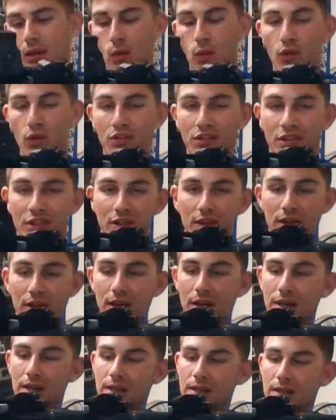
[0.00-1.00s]
Once it's
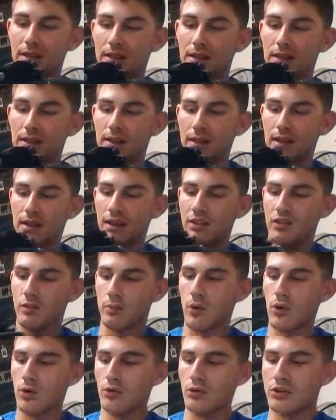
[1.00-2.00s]
clear, let the
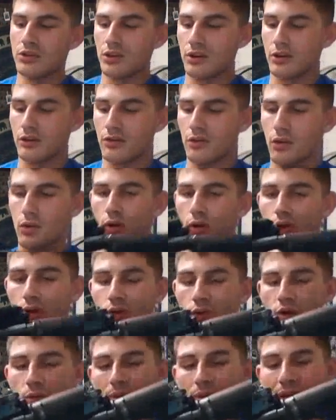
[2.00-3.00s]
bolt return forward and
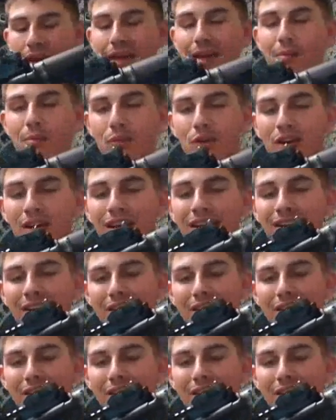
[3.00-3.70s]
you can begin breaking